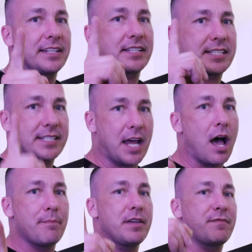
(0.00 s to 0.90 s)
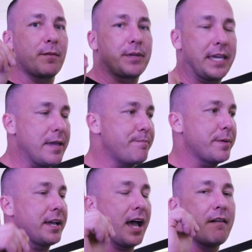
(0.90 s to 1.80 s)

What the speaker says: to stop me from keeping